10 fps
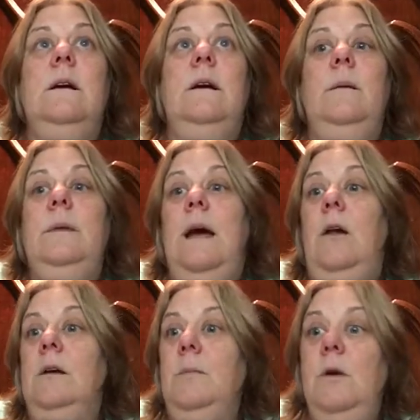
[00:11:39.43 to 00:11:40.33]
um, not
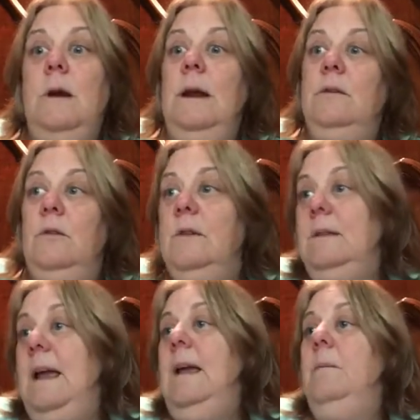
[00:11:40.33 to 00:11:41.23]
all communities are the
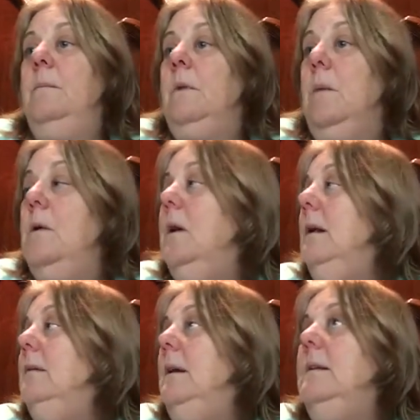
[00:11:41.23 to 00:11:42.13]
same
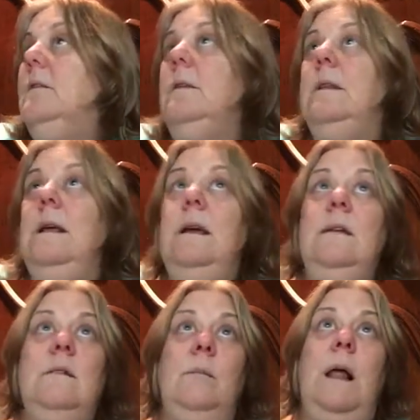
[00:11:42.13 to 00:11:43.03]
communities need different
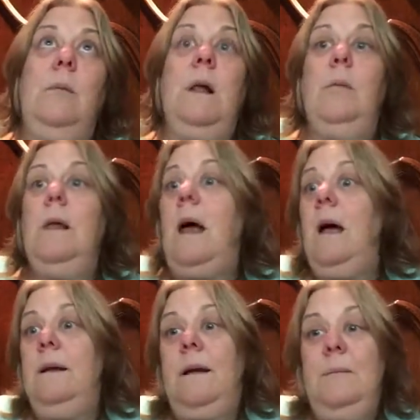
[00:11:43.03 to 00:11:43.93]
things and blah blah
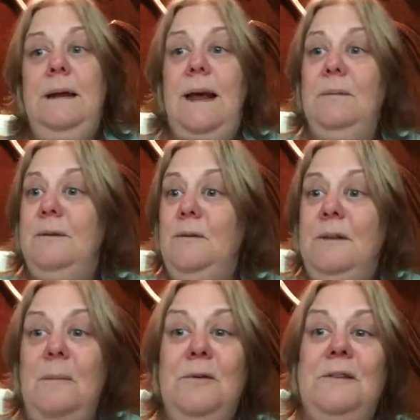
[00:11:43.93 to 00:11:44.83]
blah and i mean i'm
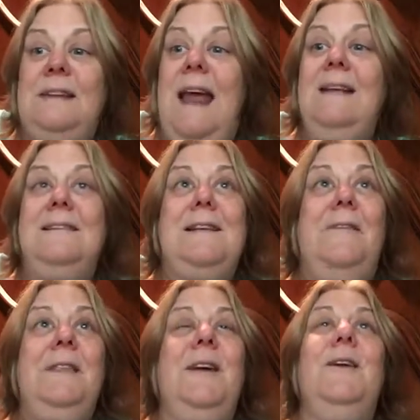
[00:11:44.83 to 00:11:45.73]
just i'm just saying
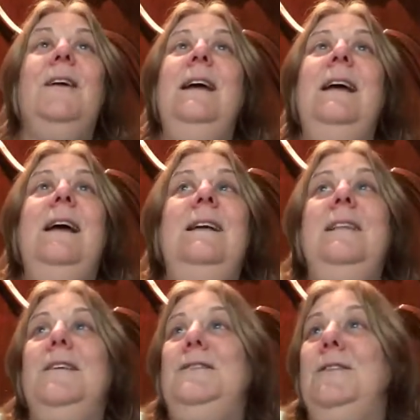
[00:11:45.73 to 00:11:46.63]
stuff that are
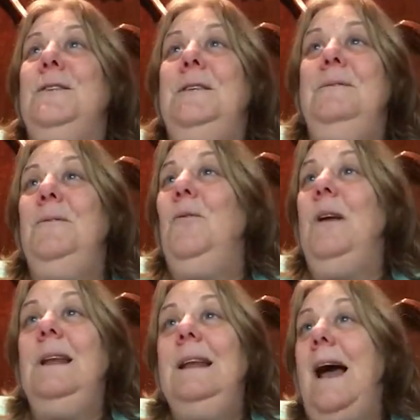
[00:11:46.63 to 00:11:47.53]
that's just
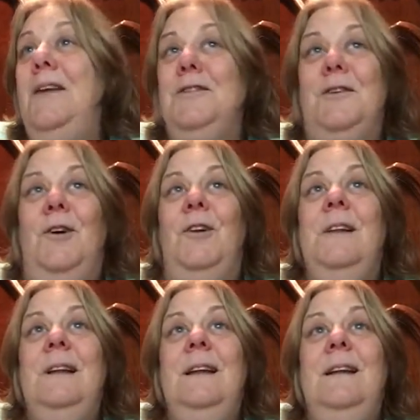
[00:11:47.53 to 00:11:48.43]
really
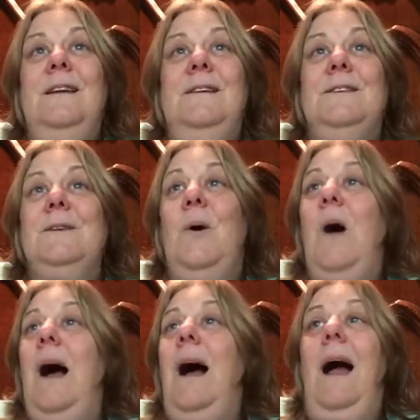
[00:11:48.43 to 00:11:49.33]
logical
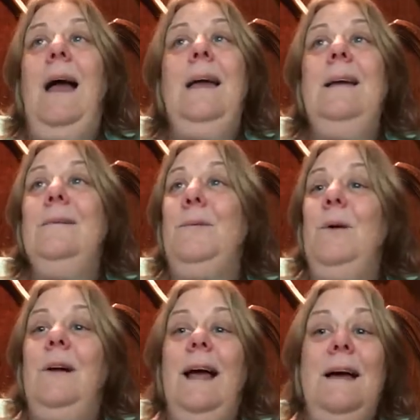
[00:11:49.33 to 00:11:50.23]
so i
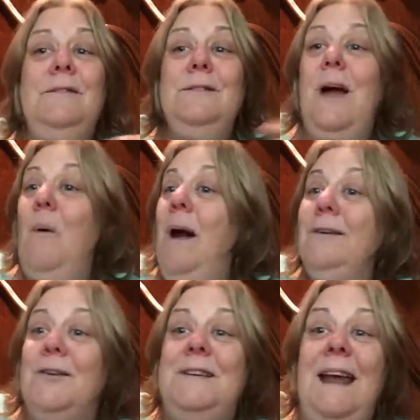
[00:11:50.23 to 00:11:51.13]
will have no
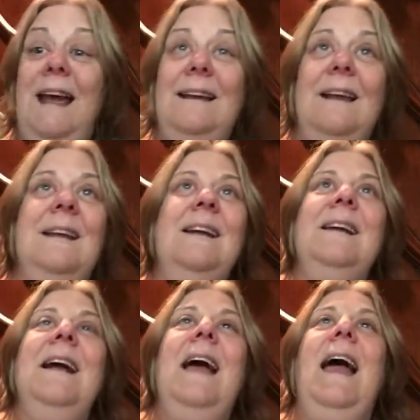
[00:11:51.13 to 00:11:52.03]
understanding
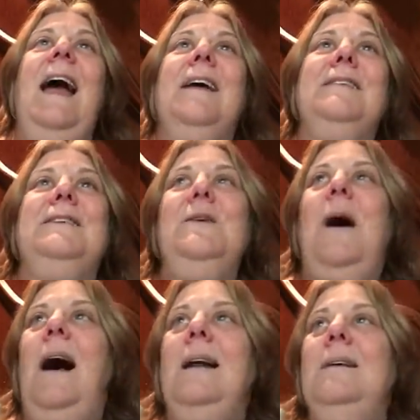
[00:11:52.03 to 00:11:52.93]
as to
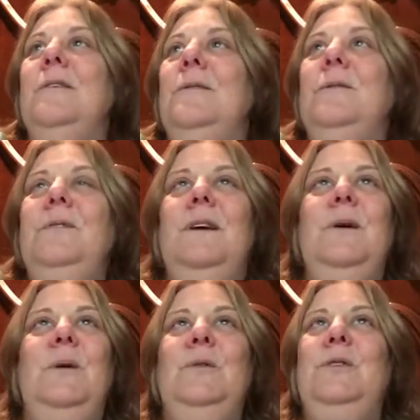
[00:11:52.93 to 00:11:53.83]
how to, you
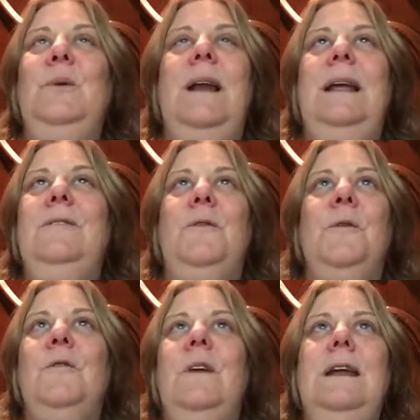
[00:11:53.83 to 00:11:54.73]
know, do any
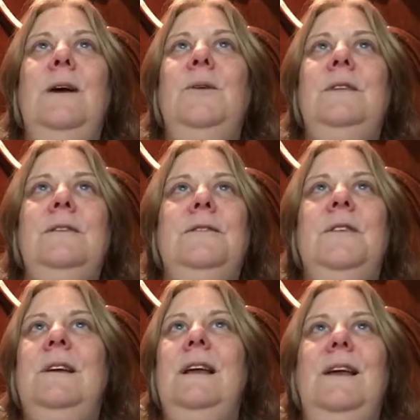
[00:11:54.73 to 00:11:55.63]
further videos if
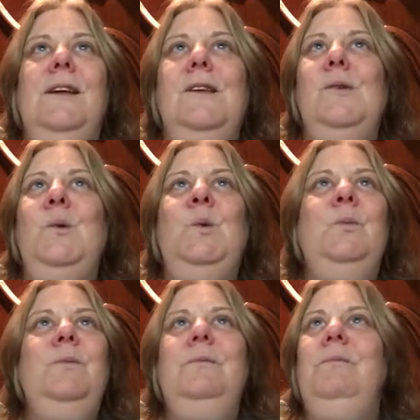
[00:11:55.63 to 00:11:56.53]

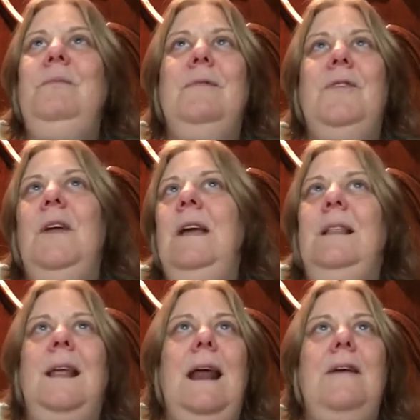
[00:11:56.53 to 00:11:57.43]
you
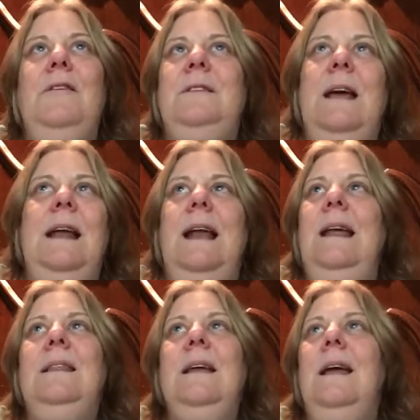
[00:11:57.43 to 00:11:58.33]
think that I've said
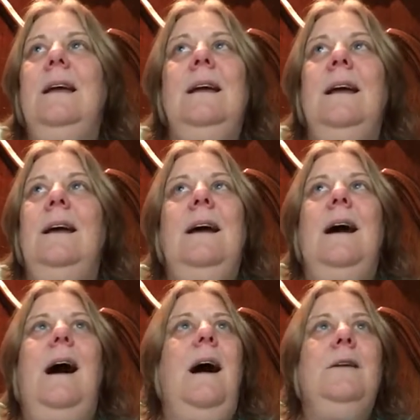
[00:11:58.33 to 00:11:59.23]
anything
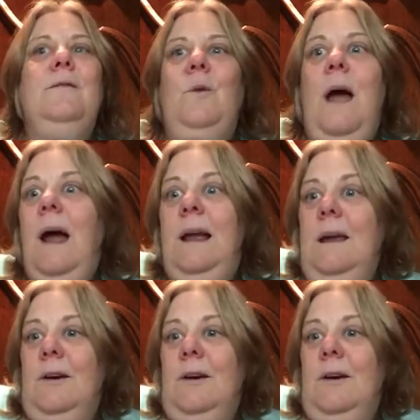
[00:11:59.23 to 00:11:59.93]
out of whack